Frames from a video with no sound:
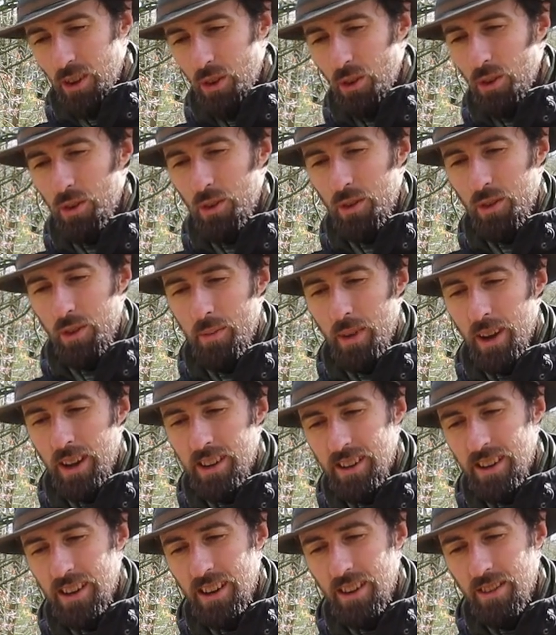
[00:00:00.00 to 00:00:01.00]
all of the
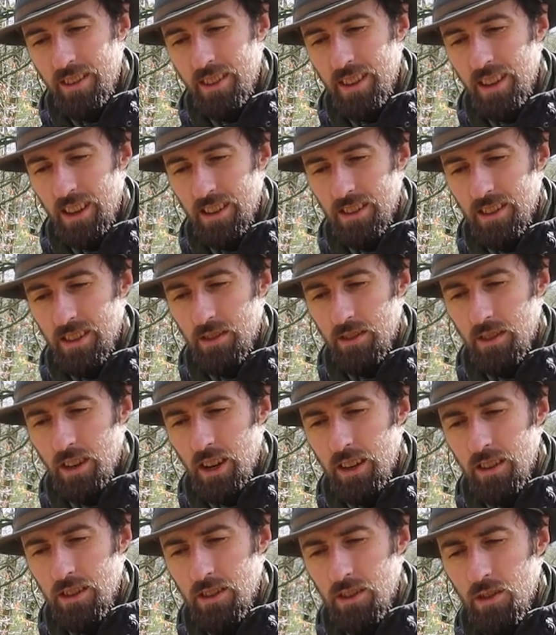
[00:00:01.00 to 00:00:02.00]
mud and everything else that's
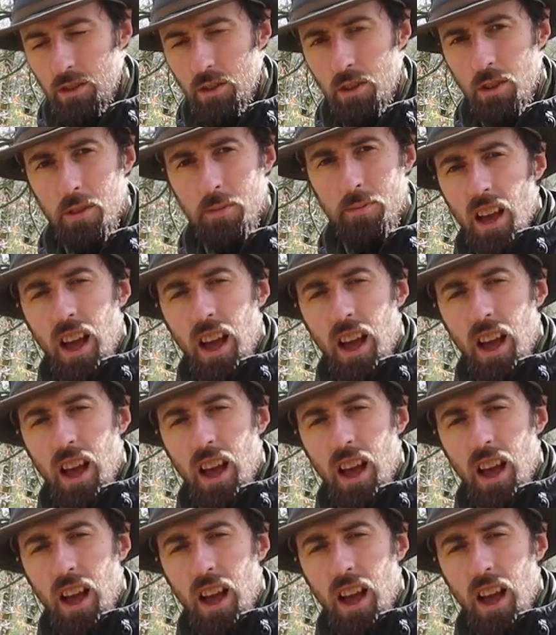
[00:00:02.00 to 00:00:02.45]
dragged through.